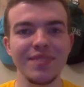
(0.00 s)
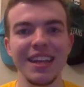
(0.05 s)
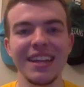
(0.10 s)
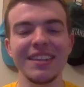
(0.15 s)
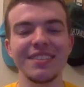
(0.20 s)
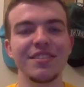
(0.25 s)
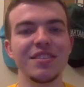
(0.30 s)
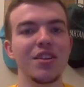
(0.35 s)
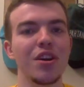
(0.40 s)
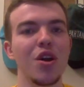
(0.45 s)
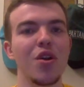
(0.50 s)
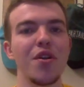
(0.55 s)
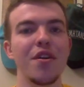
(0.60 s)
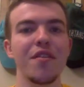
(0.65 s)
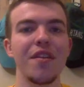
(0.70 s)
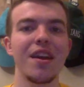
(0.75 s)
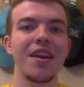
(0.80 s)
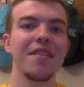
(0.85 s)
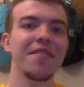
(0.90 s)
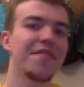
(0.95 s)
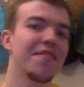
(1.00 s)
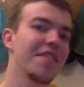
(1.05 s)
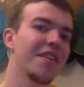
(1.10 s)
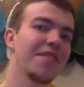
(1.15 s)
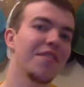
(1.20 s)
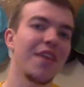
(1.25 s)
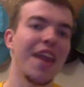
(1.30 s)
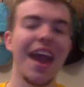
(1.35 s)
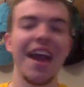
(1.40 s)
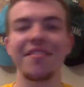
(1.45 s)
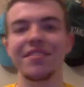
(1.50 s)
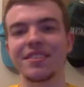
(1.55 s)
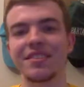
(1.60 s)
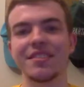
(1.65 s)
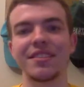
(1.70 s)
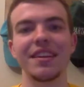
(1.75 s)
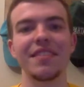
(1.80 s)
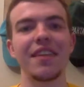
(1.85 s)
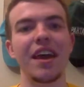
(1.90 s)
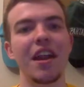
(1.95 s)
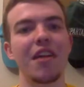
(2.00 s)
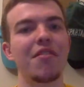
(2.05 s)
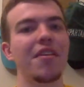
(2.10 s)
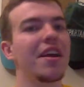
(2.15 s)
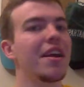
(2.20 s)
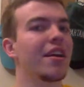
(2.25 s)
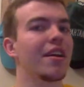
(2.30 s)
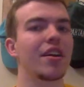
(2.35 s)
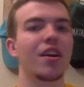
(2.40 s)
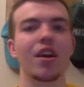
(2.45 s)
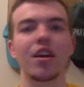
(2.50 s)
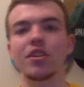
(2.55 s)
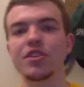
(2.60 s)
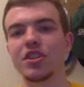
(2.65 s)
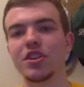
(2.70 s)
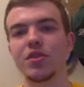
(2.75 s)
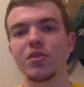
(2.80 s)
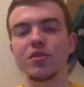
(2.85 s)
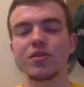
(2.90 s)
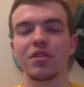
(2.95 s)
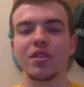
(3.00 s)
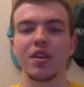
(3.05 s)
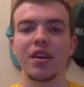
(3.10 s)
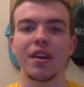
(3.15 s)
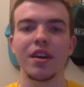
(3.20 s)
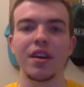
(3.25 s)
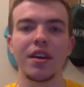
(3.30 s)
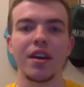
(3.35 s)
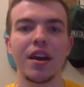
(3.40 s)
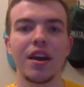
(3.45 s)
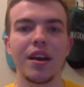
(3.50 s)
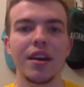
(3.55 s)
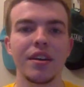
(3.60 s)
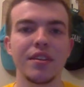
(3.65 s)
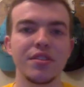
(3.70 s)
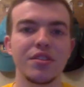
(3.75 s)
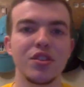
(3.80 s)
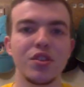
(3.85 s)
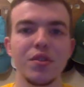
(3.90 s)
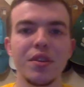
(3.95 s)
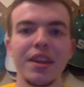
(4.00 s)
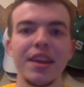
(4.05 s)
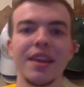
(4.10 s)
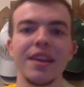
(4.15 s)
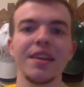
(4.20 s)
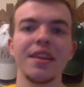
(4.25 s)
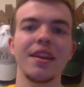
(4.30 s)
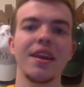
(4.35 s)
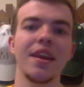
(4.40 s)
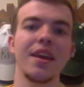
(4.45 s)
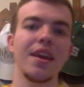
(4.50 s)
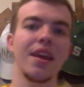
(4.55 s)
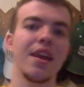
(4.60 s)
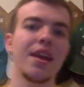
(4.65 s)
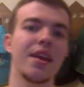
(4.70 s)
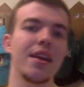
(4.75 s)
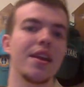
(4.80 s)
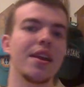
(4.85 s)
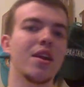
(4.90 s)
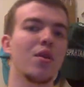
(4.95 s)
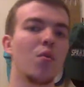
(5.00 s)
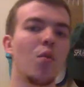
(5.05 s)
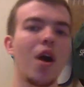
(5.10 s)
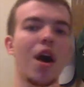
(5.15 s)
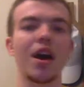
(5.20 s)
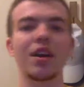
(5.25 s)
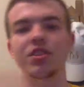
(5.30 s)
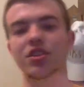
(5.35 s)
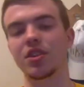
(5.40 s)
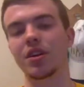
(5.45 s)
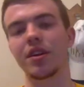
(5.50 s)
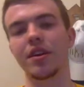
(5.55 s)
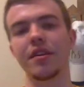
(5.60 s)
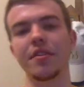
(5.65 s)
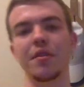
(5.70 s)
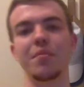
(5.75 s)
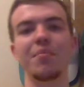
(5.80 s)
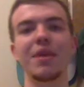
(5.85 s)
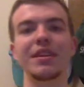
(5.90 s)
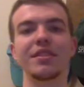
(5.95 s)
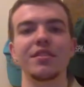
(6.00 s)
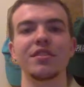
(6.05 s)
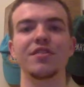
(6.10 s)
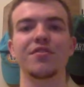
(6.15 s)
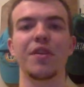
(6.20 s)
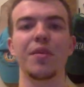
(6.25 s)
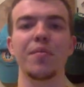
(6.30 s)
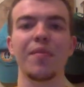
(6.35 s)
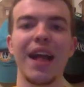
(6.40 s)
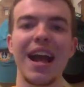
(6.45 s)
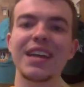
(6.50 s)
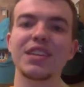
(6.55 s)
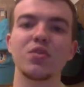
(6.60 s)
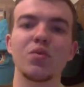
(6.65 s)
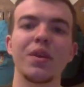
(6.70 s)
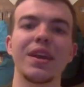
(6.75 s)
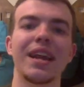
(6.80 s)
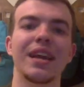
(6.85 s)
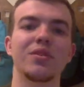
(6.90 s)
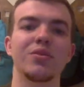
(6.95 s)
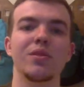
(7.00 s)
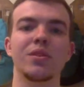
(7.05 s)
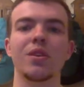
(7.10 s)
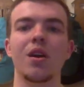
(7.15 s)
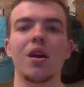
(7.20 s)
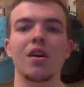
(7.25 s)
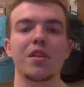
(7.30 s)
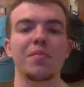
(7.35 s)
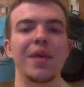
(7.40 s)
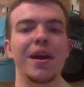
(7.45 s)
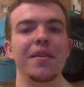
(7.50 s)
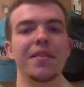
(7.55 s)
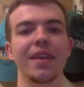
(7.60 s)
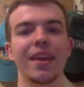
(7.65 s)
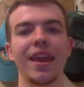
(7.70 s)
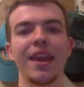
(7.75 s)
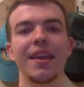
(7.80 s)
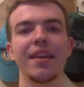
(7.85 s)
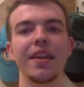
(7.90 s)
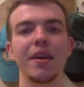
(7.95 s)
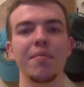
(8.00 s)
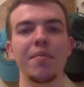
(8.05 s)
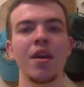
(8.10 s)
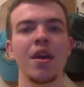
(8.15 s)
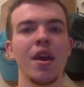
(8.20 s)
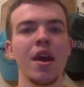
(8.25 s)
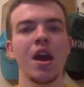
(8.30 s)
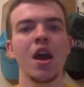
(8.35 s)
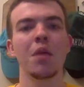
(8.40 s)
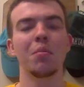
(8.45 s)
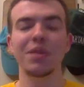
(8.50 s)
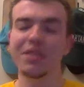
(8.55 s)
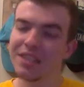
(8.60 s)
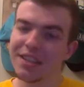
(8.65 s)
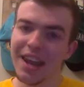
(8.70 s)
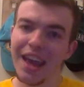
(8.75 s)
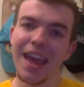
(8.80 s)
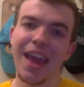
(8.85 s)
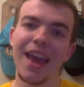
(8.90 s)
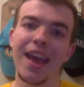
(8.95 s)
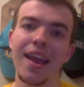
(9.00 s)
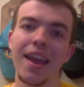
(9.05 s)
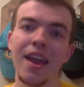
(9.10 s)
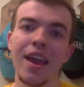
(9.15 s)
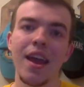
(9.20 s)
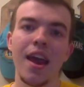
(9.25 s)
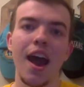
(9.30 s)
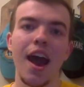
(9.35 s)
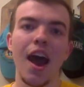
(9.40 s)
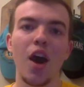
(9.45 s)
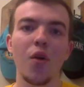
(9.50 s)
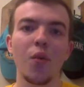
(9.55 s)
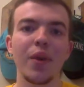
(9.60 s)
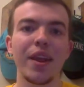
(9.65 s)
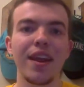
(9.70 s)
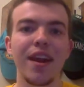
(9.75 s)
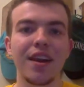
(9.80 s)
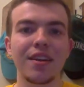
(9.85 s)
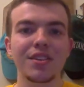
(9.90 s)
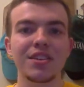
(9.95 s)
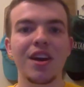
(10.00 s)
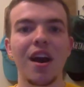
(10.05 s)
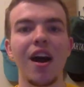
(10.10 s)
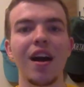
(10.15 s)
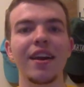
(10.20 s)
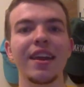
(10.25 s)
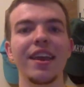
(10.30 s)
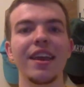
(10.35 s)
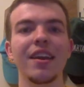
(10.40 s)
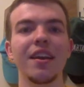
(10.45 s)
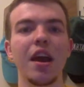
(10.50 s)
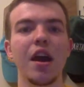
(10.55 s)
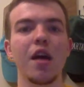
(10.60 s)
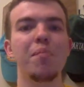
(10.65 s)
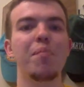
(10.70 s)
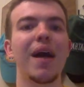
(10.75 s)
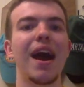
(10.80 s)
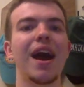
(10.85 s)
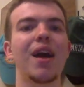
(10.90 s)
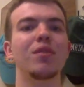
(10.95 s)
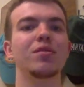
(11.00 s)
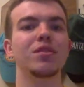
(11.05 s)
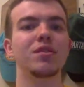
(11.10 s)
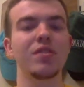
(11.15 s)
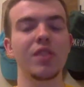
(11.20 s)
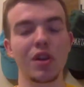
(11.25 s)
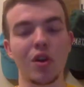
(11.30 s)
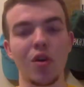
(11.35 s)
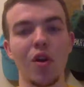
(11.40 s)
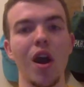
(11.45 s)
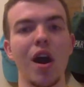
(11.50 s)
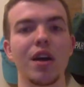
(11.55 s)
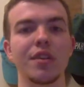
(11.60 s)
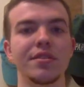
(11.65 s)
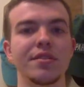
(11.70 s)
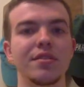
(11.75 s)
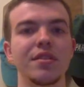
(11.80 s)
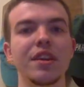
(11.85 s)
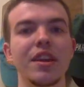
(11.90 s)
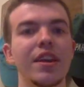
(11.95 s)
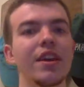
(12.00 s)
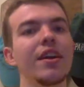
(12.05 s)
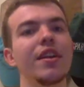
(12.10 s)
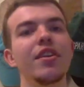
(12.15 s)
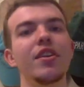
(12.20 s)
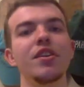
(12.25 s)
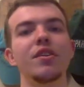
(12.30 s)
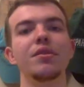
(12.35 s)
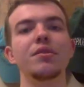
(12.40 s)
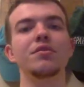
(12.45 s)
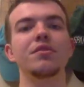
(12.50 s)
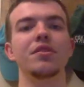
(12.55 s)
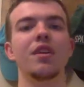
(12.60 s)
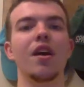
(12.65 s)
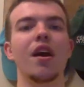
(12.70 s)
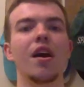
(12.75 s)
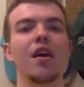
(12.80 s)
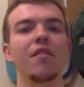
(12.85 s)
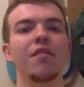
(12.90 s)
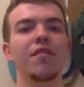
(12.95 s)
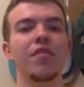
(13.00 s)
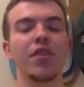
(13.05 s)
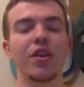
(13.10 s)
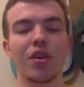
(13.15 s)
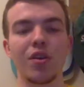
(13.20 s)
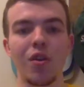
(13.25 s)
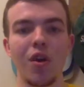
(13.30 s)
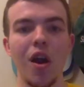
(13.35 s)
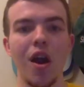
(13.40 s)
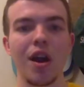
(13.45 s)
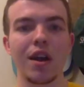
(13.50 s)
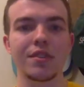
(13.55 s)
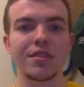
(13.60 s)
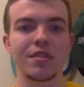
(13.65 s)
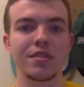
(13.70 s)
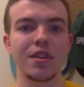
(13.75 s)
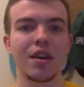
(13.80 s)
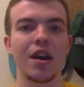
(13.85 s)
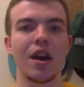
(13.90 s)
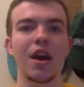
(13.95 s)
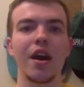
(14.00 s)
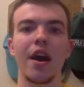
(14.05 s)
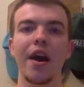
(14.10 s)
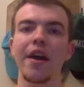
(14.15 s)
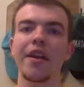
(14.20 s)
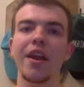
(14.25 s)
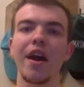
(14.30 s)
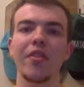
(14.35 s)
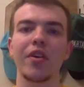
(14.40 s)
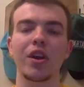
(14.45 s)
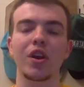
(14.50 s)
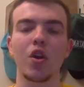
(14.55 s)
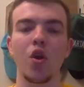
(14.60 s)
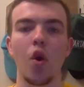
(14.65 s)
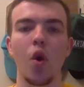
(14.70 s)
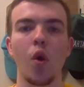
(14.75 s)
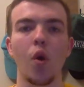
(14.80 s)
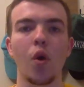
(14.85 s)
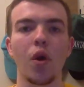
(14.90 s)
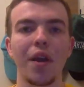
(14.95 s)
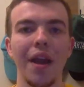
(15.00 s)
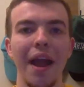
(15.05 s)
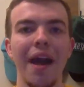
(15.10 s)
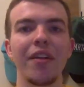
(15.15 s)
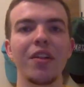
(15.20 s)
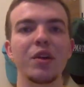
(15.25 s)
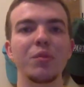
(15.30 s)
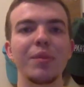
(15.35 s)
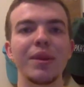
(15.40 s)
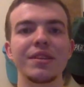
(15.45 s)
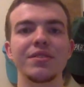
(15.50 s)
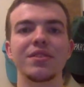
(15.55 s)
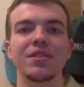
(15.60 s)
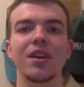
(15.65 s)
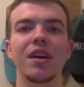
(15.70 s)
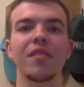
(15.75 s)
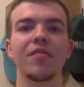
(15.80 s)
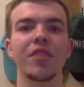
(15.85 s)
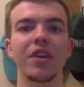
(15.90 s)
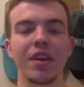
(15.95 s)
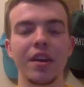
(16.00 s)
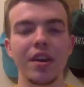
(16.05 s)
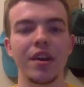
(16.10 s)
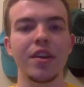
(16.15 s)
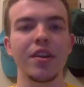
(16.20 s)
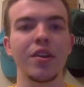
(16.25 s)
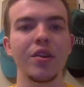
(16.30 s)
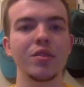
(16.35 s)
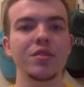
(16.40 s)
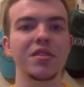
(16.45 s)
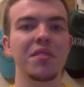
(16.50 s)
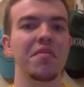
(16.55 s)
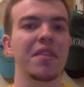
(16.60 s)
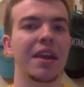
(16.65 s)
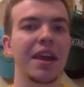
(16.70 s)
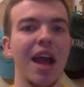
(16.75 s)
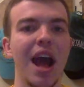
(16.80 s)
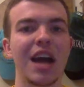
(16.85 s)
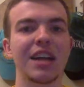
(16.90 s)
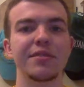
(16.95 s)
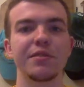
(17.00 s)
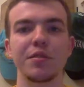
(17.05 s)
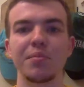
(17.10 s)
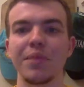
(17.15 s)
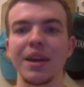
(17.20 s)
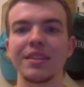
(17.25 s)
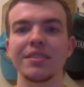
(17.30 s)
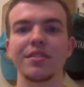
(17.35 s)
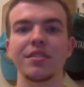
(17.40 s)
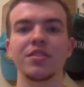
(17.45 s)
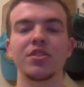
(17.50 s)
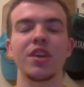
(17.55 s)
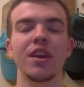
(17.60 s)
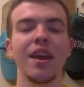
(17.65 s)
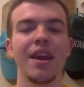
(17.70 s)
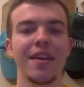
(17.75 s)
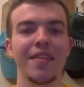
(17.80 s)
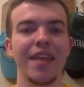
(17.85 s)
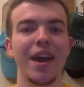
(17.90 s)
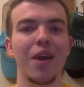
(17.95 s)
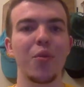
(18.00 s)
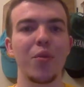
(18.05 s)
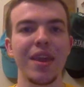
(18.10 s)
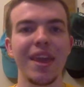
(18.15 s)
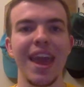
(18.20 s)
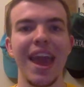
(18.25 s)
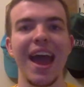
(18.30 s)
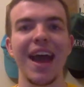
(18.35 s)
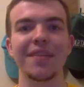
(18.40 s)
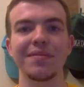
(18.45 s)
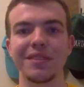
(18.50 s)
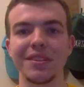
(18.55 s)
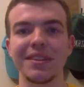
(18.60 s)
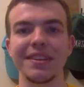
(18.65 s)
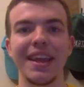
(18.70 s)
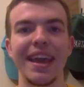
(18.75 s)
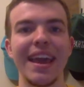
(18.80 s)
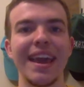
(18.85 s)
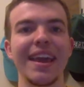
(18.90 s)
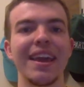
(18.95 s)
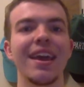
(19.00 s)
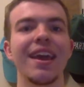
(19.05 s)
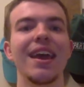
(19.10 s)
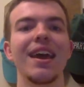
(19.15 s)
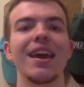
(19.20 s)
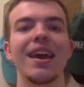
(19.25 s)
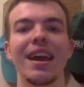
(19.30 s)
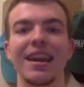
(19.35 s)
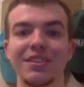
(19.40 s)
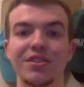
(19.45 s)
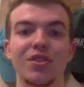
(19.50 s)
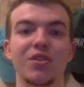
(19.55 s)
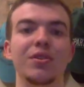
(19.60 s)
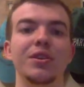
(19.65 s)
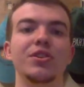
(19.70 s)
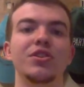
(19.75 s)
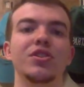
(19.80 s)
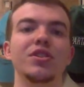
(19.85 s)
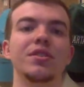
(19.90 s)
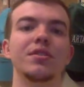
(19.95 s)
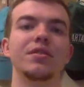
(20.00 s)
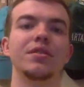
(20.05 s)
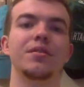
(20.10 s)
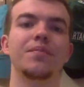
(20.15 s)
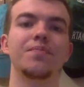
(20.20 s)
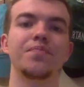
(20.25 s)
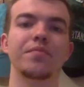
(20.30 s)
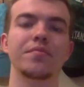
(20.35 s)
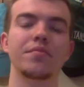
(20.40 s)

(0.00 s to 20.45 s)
And so if you haven't seen that already, I encourage you to tune in and watch the message from last week as we talked about the kingdom. But today, we are talking about the cross, the good news of the cross, another core element of the good news of the gospel message that we have today as Christians.